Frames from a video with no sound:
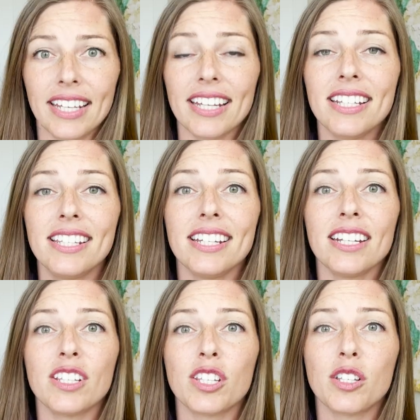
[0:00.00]
Kids
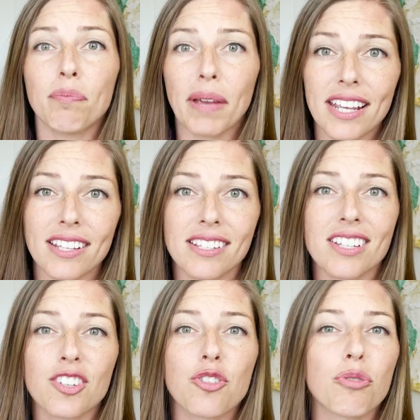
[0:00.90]
need
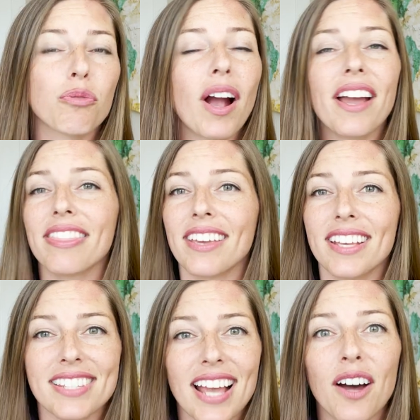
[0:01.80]
space to try
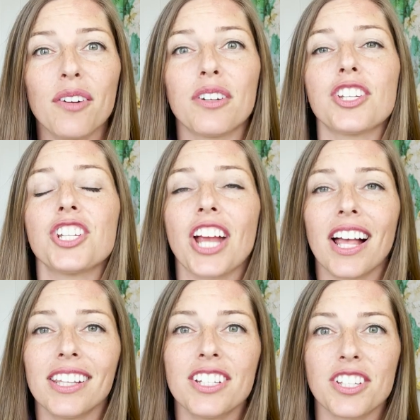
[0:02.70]
things out and
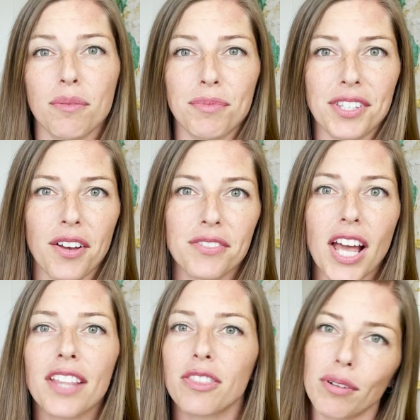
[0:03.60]
challenge themselves
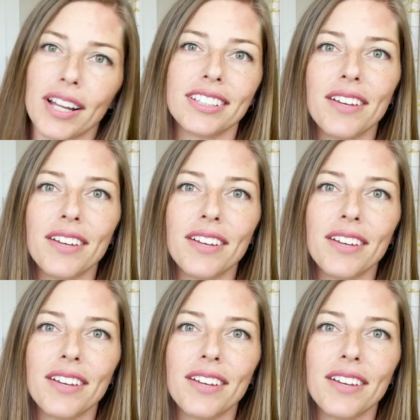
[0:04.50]
at the right